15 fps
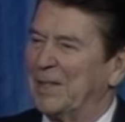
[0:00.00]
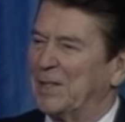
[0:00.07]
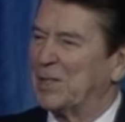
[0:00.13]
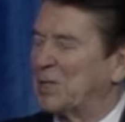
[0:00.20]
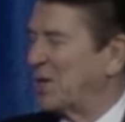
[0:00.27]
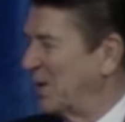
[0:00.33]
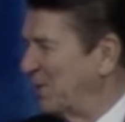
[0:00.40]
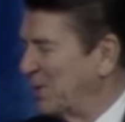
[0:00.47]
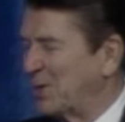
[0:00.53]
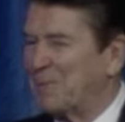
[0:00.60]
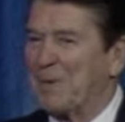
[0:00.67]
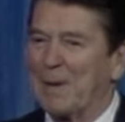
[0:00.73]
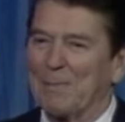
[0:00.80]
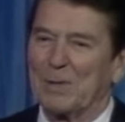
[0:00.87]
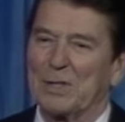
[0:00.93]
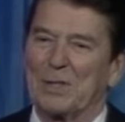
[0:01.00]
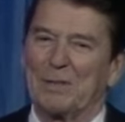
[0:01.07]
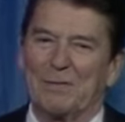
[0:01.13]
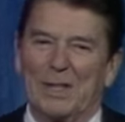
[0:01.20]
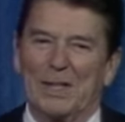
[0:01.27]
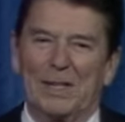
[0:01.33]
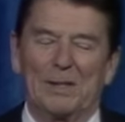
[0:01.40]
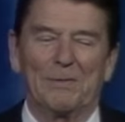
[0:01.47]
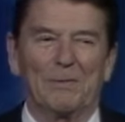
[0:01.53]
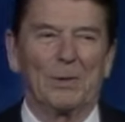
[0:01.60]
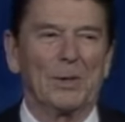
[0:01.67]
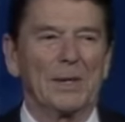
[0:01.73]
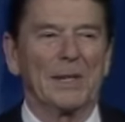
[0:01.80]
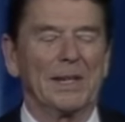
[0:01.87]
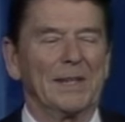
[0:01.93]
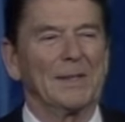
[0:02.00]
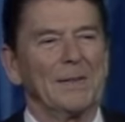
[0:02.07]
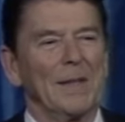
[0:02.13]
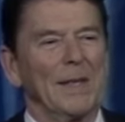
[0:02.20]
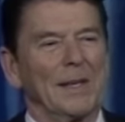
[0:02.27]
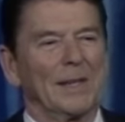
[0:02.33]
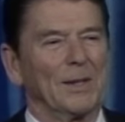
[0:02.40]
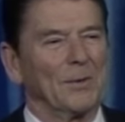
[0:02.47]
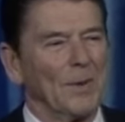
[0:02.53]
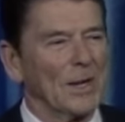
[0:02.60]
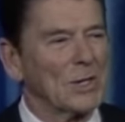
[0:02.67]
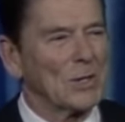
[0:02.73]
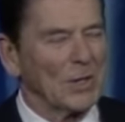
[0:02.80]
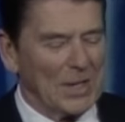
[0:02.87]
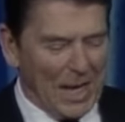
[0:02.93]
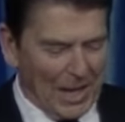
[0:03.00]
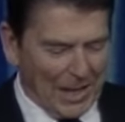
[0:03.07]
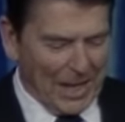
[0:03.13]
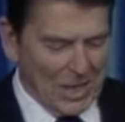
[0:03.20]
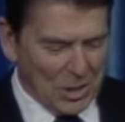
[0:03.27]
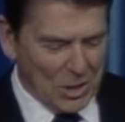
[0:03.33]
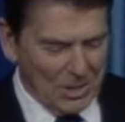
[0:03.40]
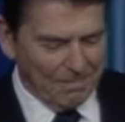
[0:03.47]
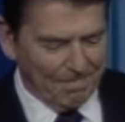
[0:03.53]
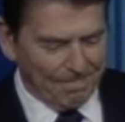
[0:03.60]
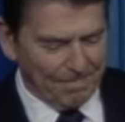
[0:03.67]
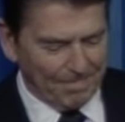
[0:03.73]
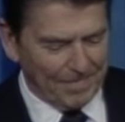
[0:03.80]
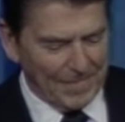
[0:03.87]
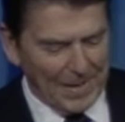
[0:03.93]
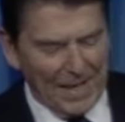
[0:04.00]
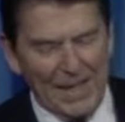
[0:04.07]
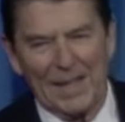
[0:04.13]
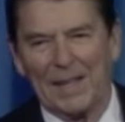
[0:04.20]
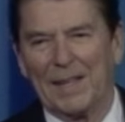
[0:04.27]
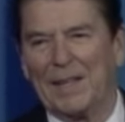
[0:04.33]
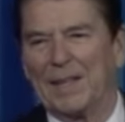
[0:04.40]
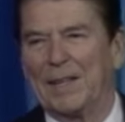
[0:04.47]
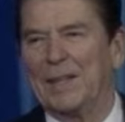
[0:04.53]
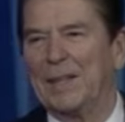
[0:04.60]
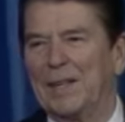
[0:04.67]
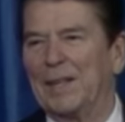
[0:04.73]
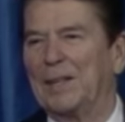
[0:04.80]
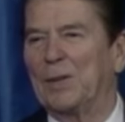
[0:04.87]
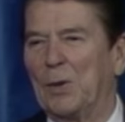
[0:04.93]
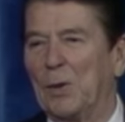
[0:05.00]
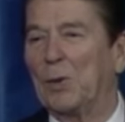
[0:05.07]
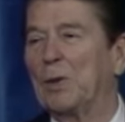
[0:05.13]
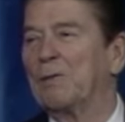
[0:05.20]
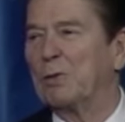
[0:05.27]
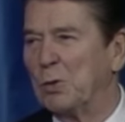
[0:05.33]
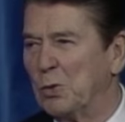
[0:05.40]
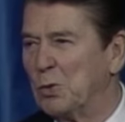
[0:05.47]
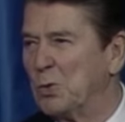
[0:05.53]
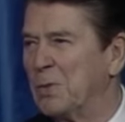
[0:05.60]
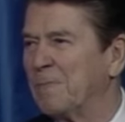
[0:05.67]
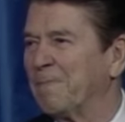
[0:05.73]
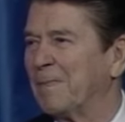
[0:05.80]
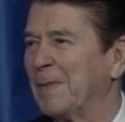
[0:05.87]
distinguished members of the Florida Congressional Delegation, and all of you,